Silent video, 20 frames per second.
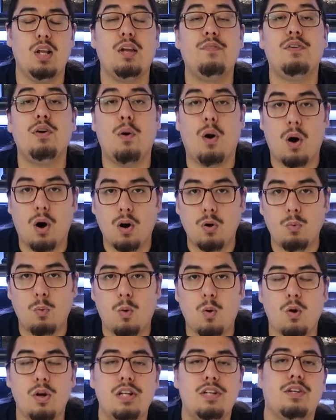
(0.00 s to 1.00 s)
And if you are
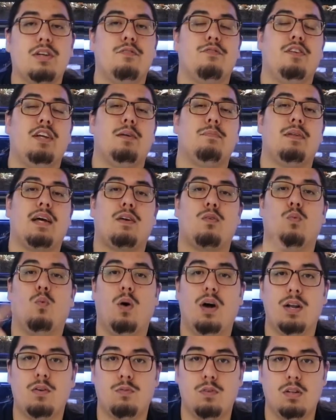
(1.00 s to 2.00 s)
worried, you can feed them like
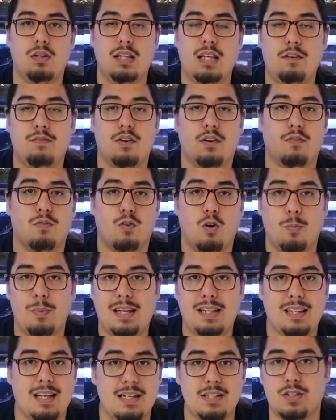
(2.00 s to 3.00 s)
one leaf of
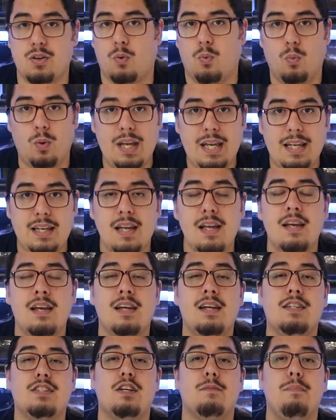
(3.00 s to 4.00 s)
romaine lettuce a week
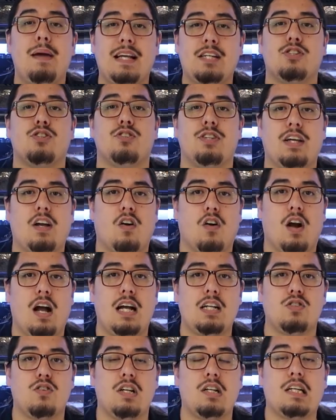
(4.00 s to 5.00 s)
to make sure they are
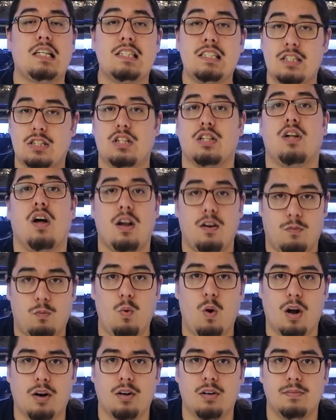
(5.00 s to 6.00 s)
hydrated, because it's a lot of
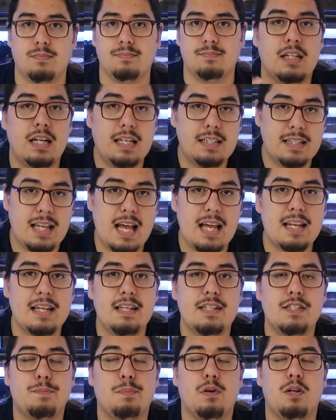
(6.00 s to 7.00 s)
water. And that
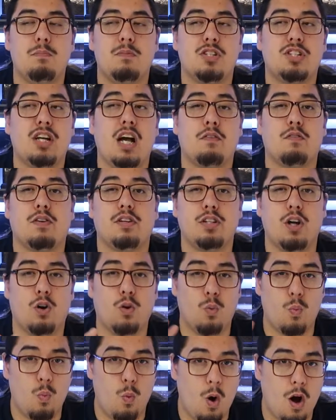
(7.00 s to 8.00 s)
is pretty much covering the
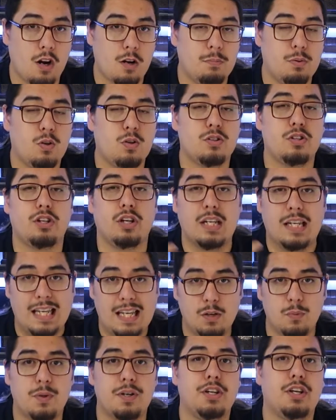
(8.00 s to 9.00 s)
whole water bowl. Do you
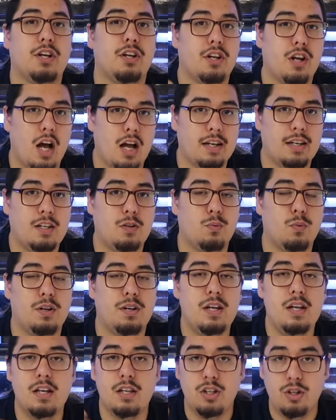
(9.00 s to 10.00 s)
need one? Do you not need one?
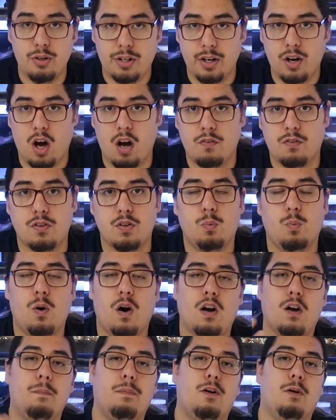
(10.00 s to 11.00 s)
You can offer the
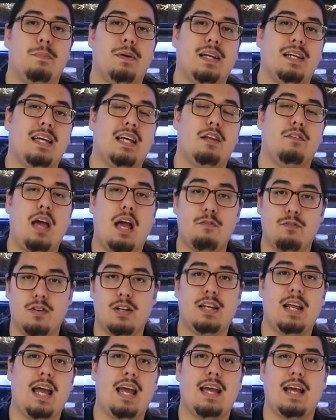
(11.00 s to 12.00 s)
water bowl, but again, every
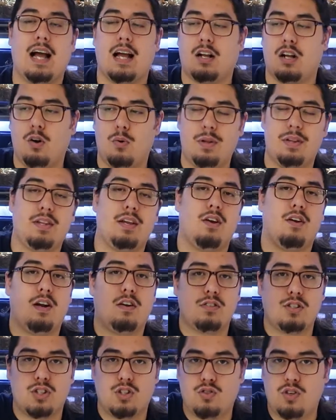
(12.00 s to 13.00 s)
day I go in there and
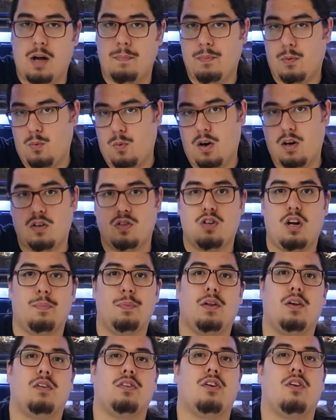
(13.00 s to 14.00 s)
I'll just drop a water
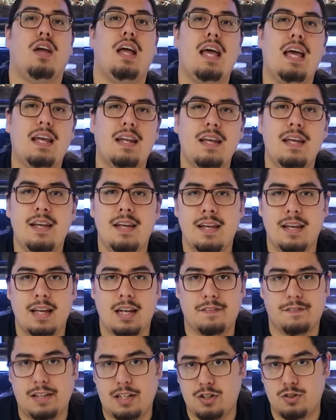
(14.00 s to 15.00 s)
droplet on their head.
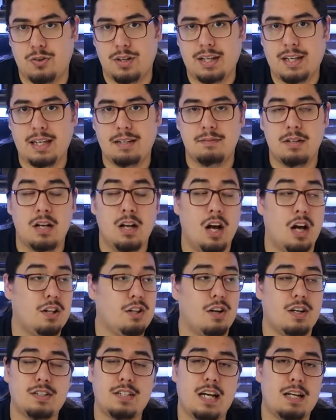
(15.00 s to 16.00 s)
And if they drink it, a
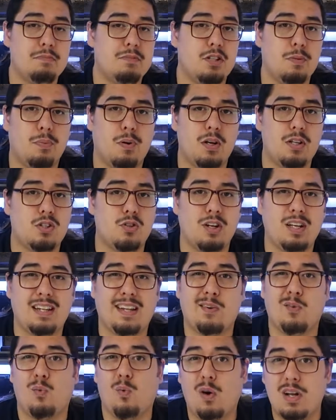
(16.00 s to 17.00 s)
lot of times they'll probably drink
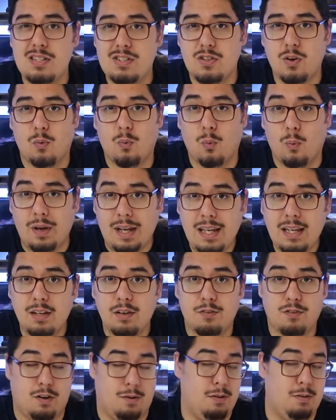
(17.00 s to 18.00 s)
like once a week.
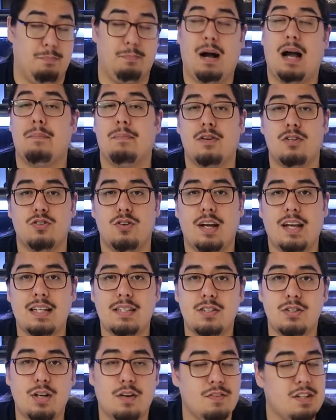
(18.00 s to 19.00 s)
For my bearded
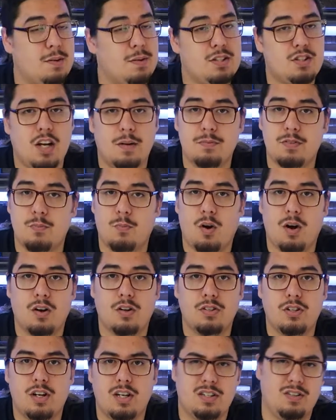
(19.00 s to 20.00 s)
dragons do. Every time I drop some water
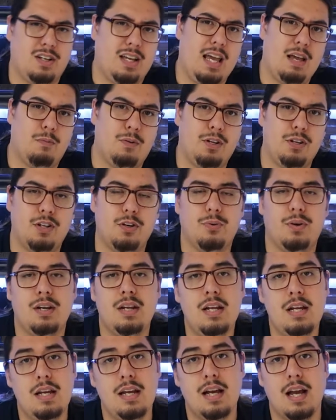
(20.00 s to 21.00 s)
on their head, they're like, hey, what are you doing?
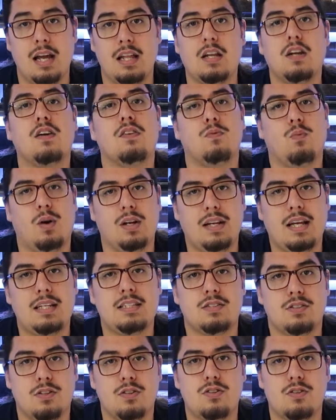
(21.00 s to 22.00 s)
And then on one
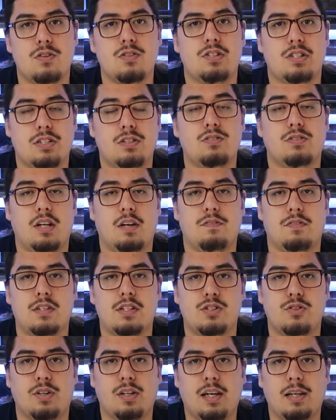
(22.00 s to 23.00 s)
days when they're thirsty, they'll definitely
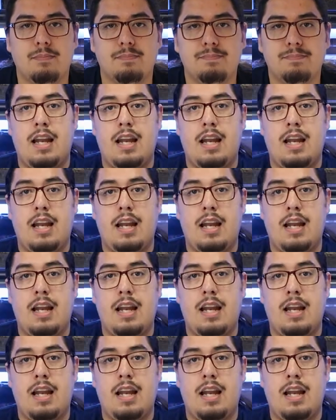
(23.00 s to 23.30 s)
drink it.